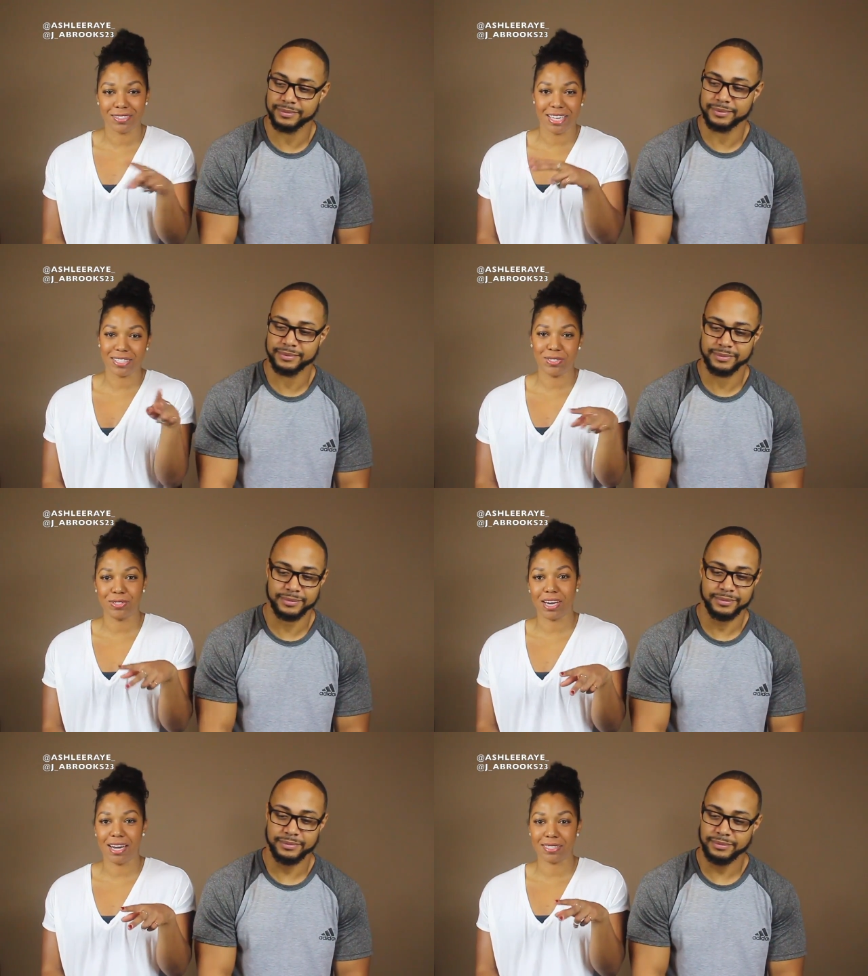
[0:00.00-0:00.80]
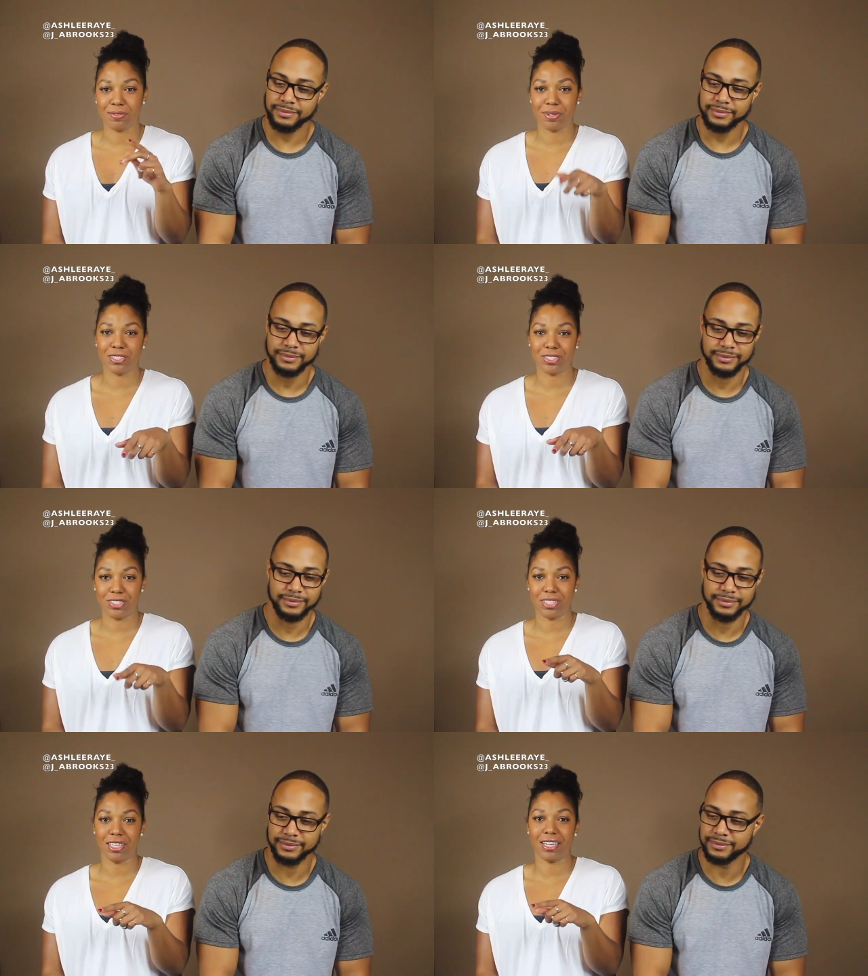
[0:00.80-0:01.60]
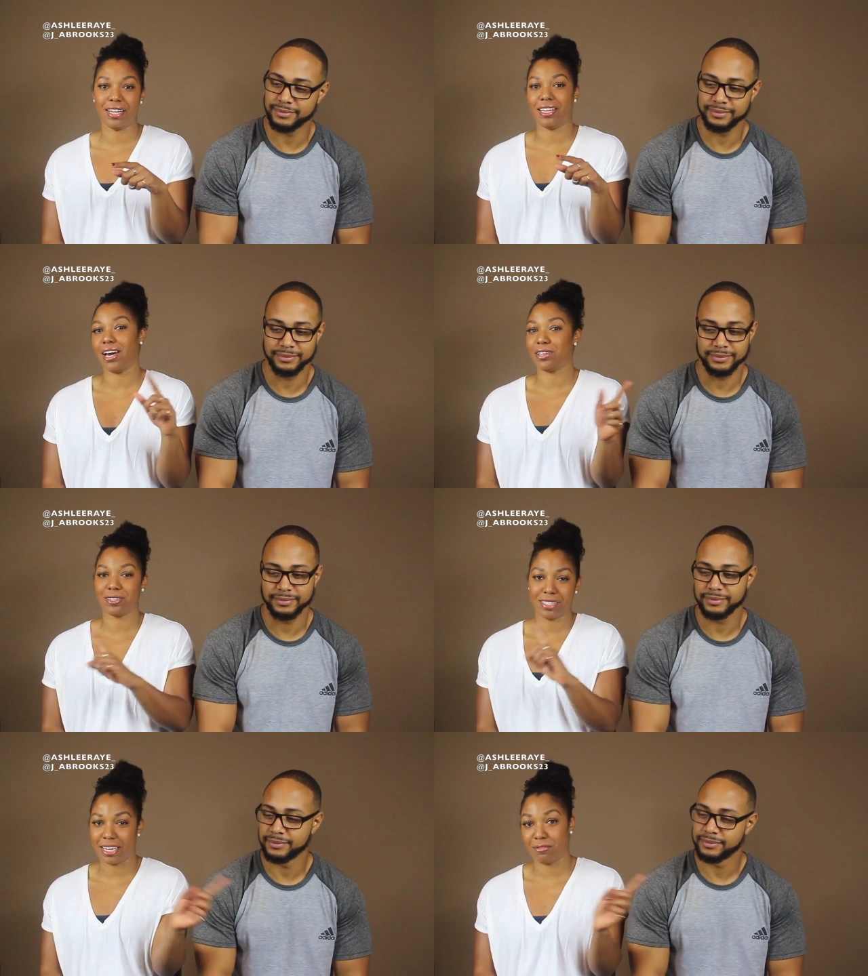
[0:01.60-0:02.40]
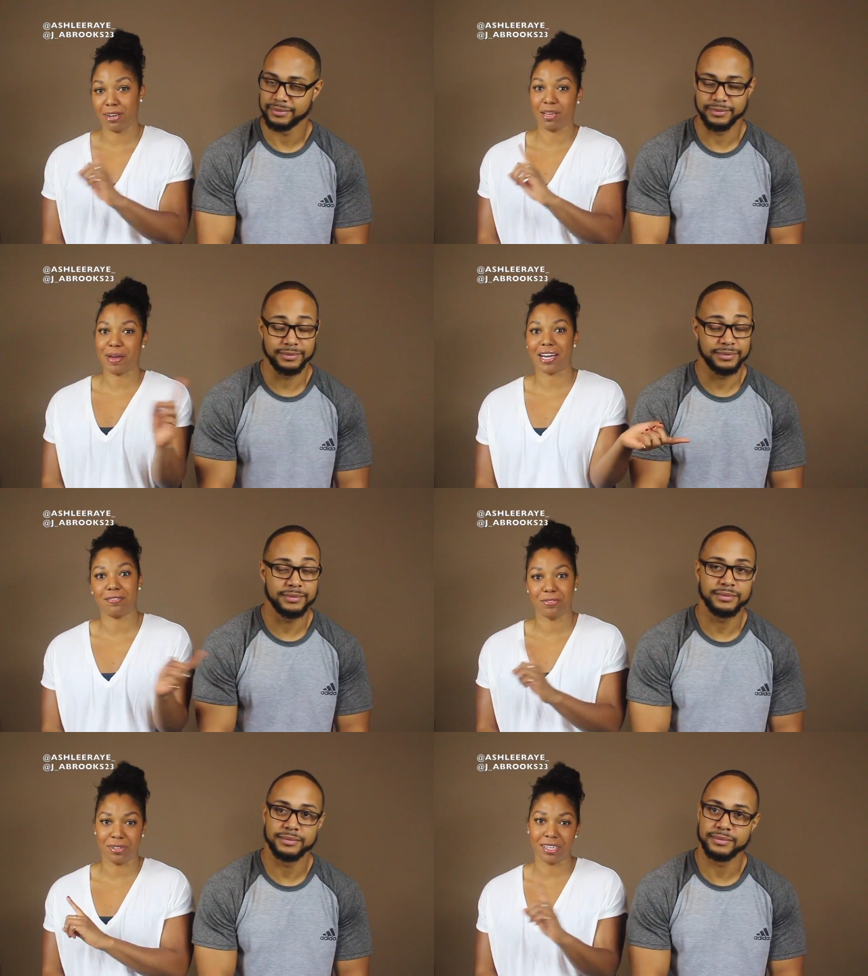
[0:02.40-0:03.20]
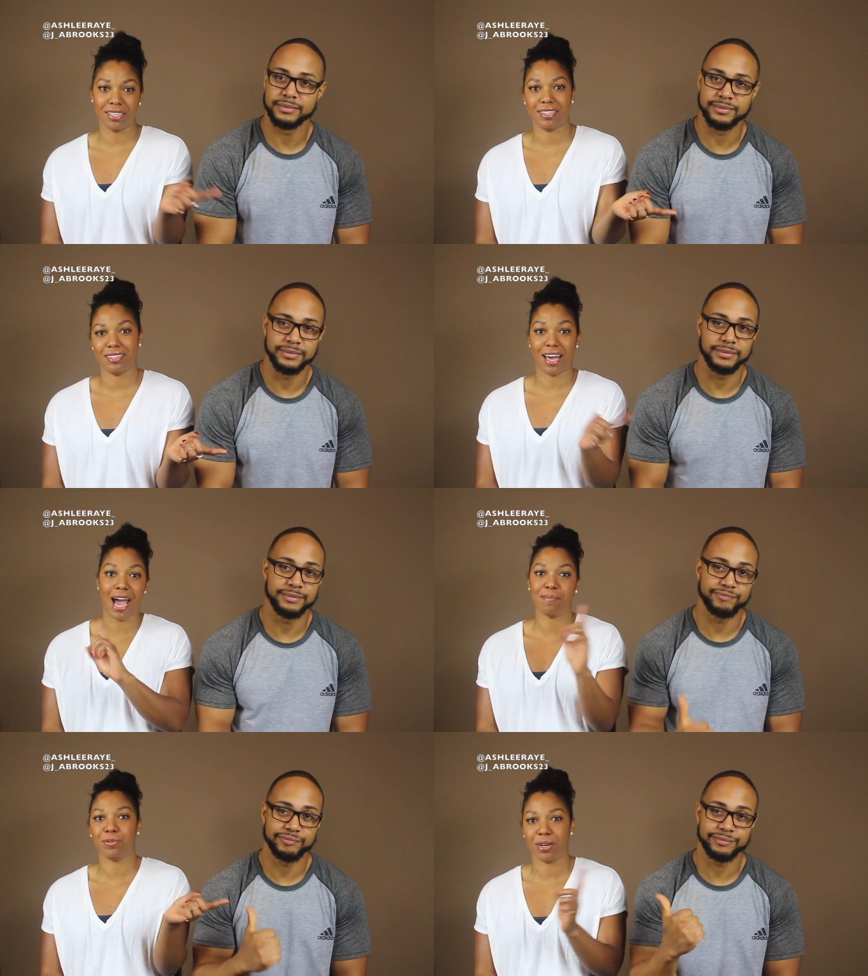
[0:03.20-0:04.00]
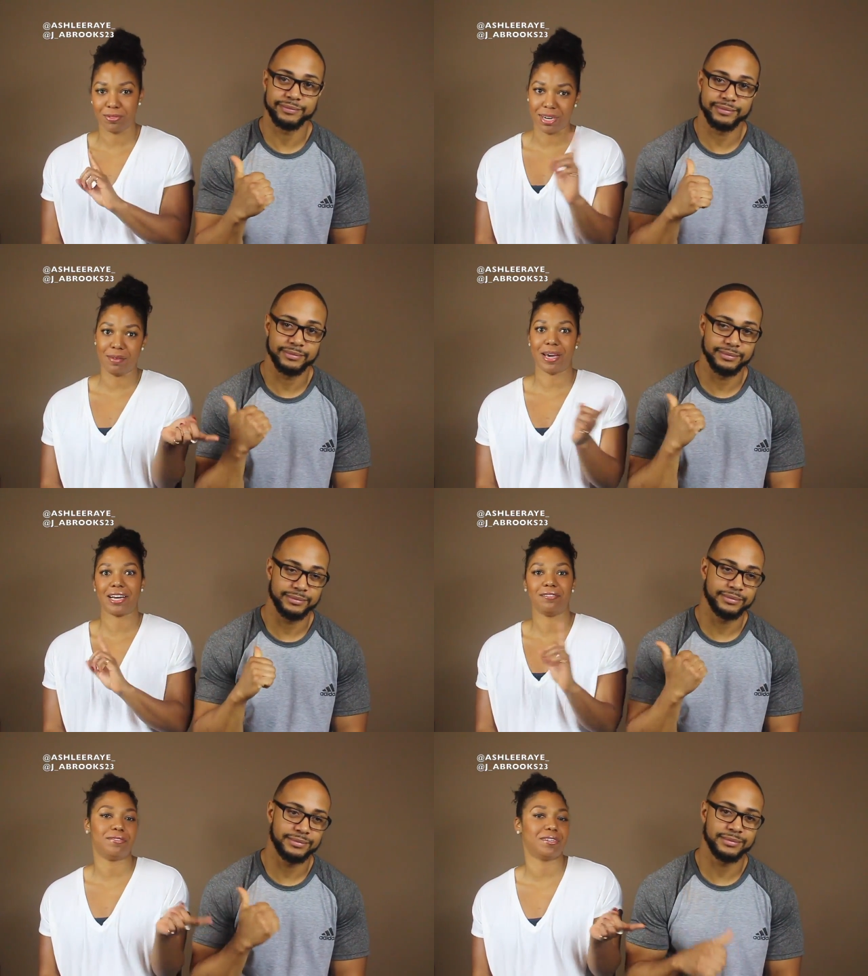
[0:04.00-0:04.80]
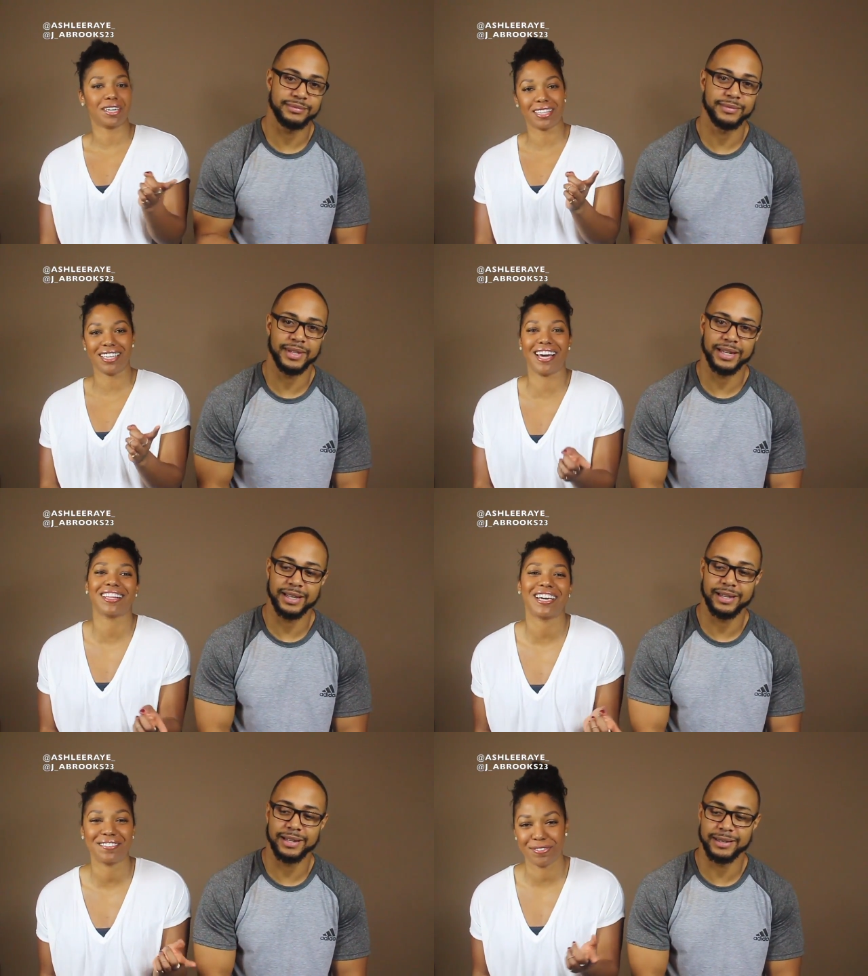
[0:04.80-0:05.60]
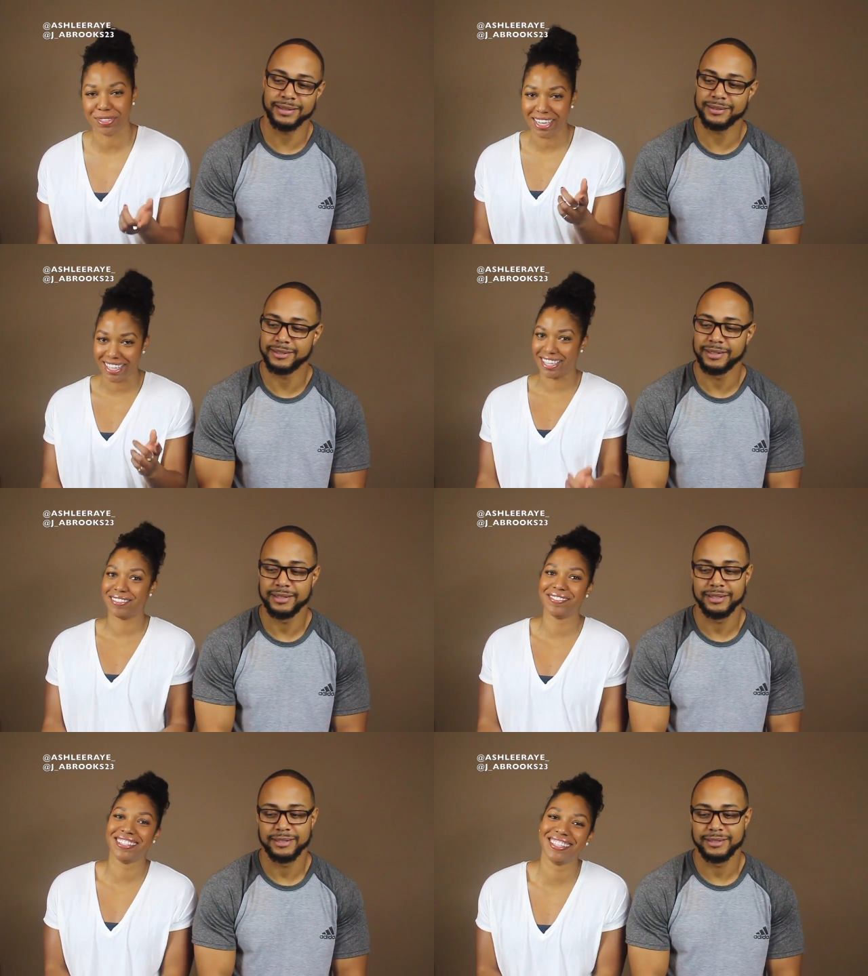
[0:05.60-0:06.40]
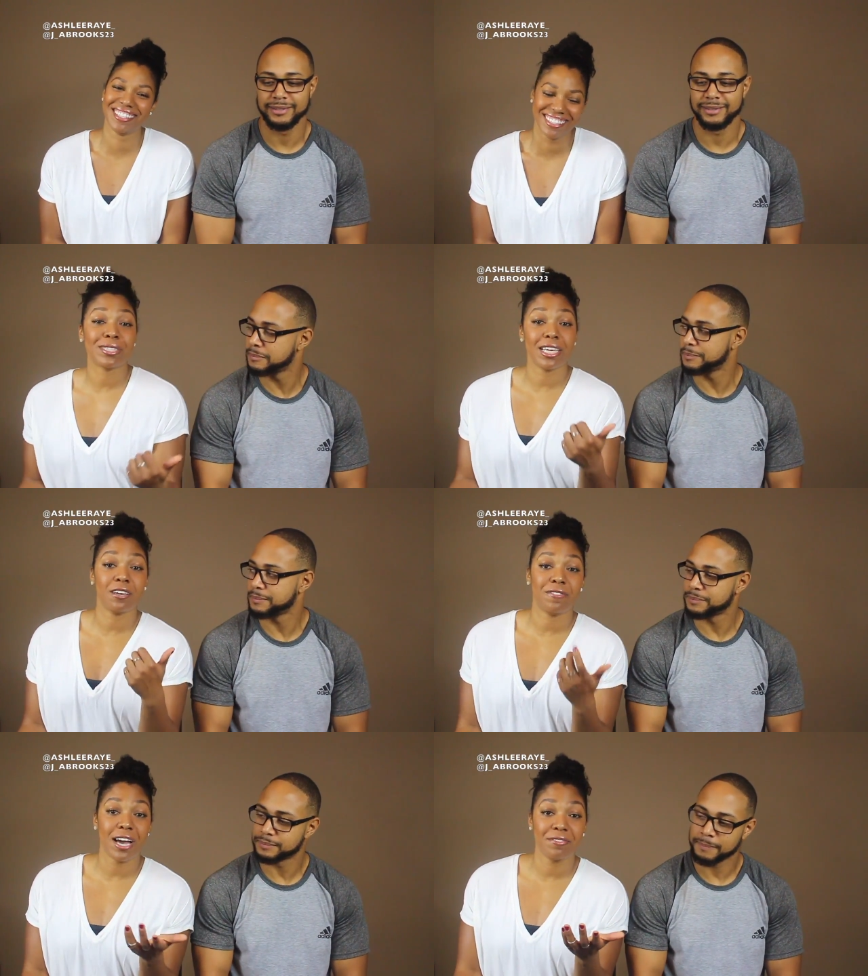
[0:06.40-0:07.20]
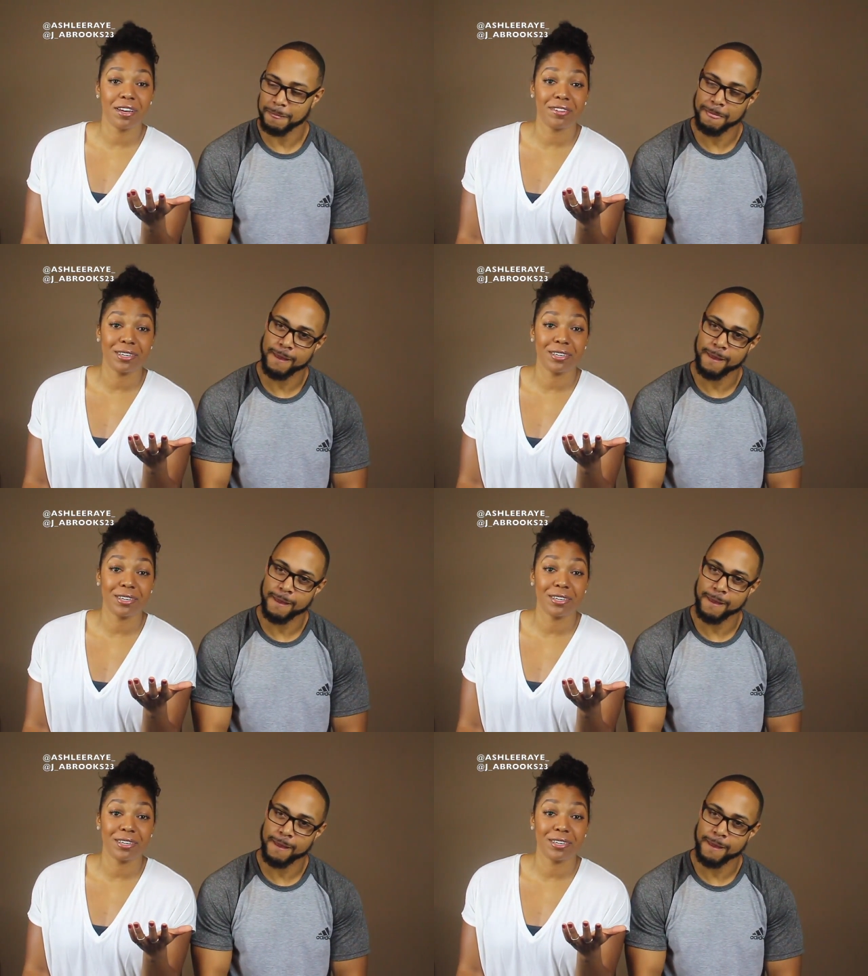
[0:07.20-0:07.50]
Speaker 1: there's like 2 dogs and one's just chilling and then the other's like running back and forth. I'm the one running back and forth at like 4 a.m. I'll say the 5 love